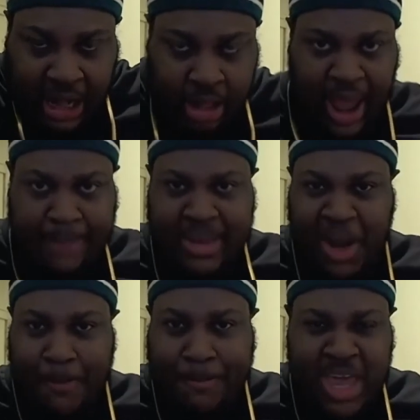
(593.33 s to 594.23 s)
I mean
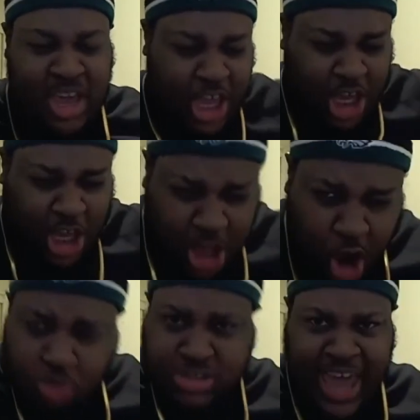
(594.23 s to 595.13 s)
a big,
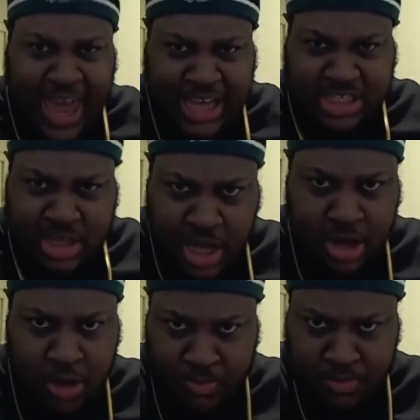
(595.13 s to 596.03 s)
huge-ass nigga.